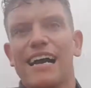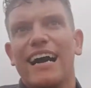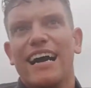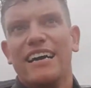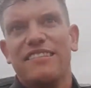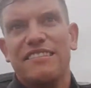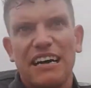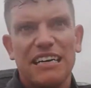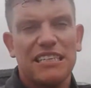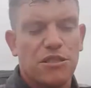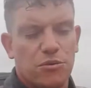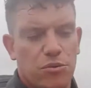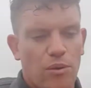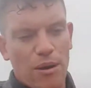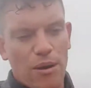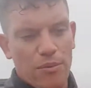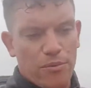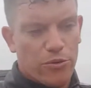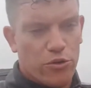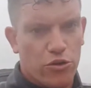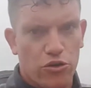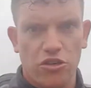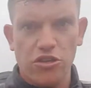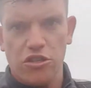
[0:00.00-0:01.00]
And that's where
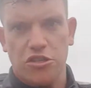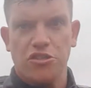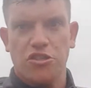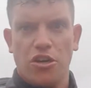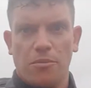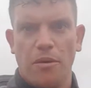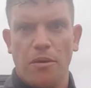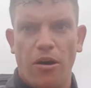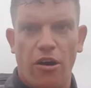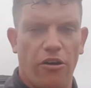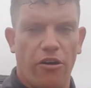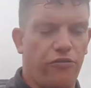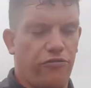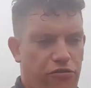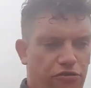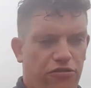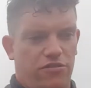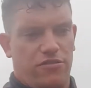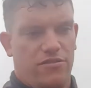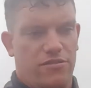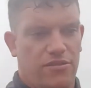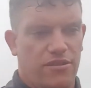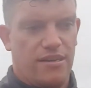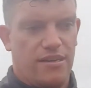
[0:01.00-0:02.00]
we're going to stop
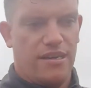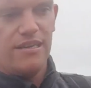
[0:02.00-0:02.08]
off